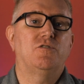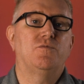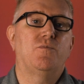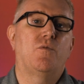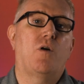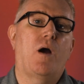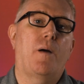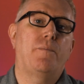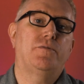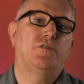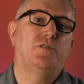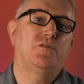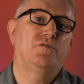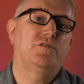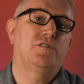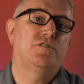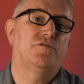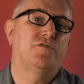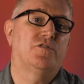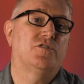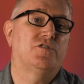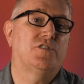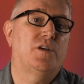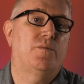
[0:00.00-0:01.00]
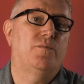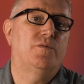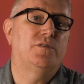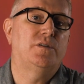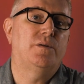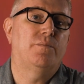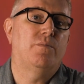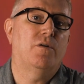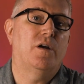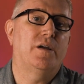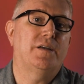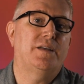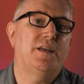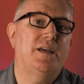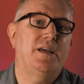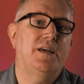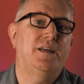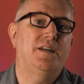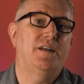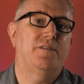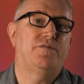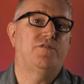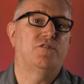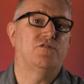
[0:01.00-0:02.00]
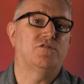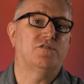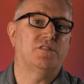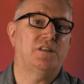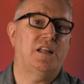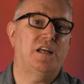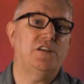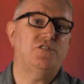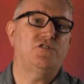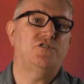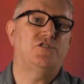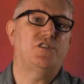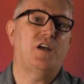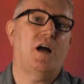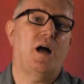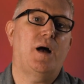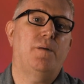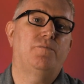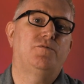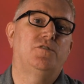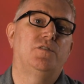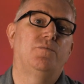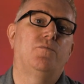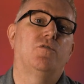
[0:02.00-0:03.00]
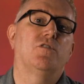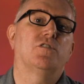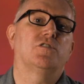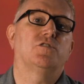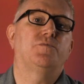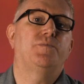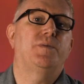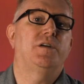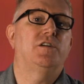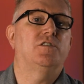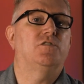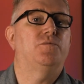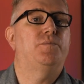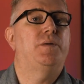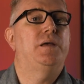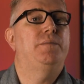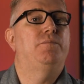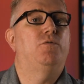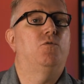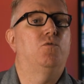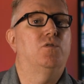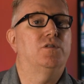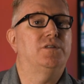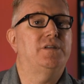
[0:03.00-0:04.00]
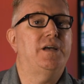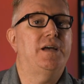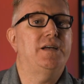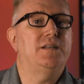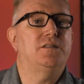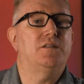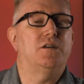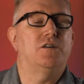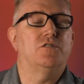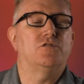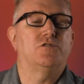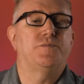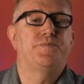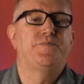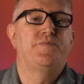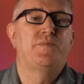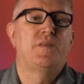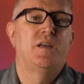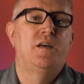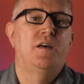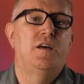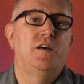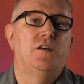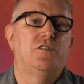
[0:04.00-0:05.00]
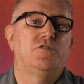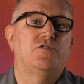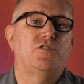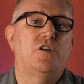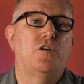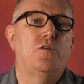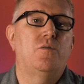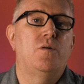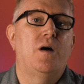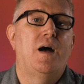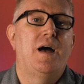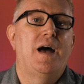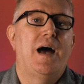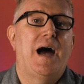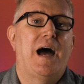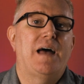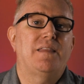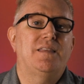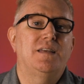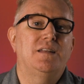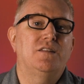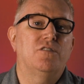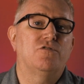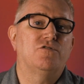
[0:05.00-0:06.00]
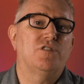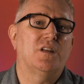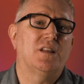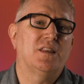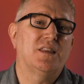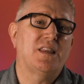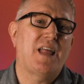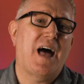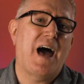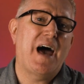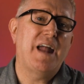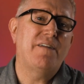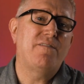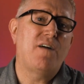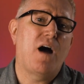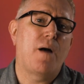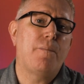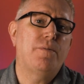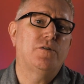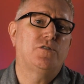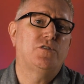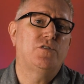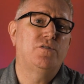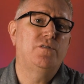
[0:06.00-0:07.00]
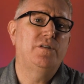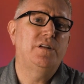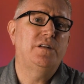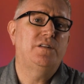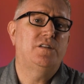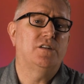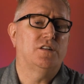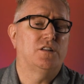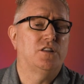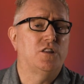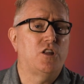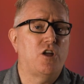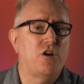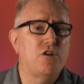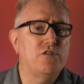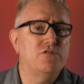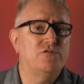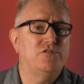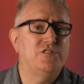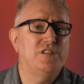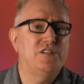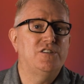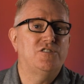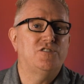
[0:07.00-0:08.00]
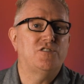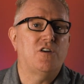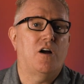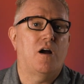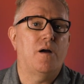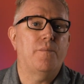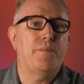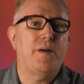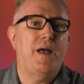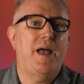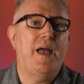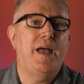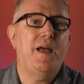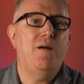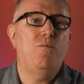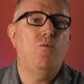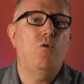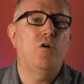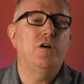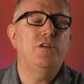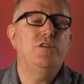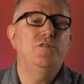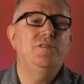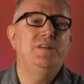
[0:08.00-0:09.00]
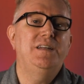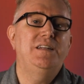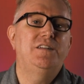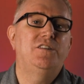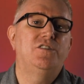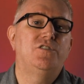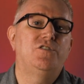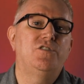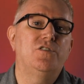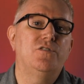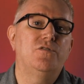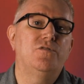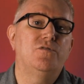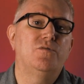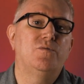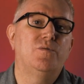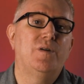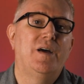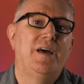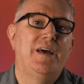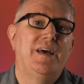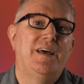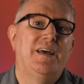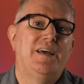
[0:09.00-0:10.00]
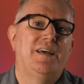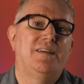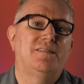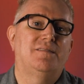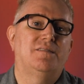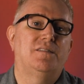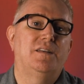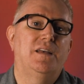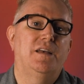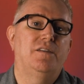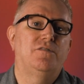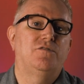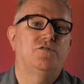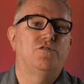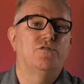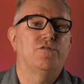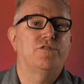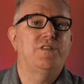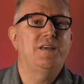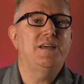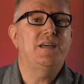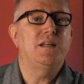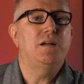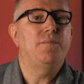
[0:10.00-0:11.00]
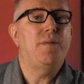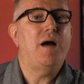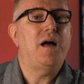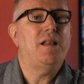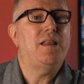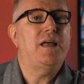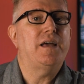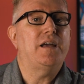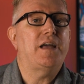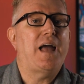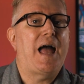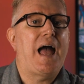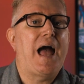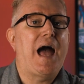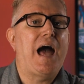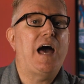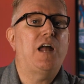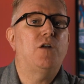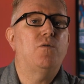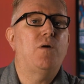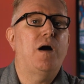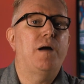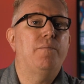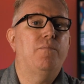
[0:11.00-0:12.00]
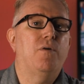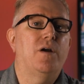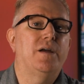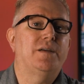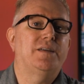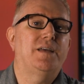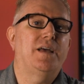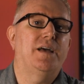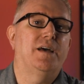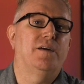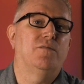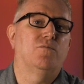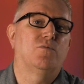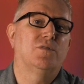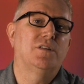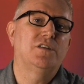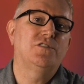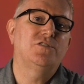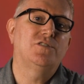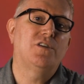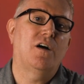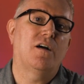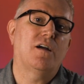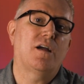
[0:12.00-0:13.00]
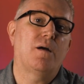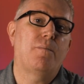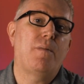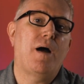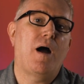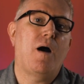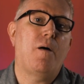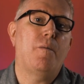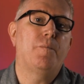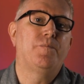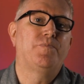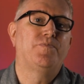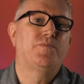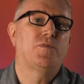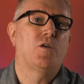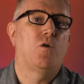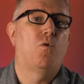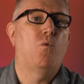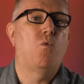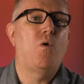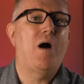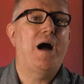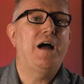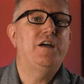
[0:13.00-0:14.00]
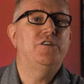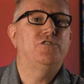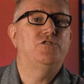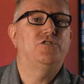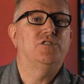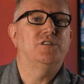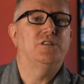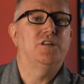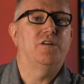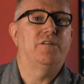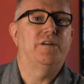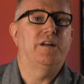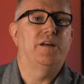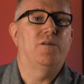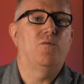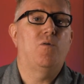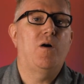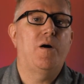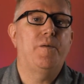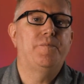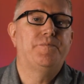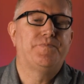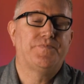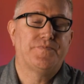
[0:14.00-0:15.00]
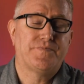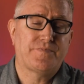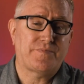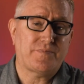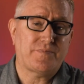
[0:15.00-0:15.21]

there's more opportunities for someone to break in. If there's less jobs, then more experienced people will take those. So I think there's a lot of opportunity to learn C sharp, and what you need to do is, is you're thinking about like, how do I break in? Well, let's talk about why you should learn it. Well,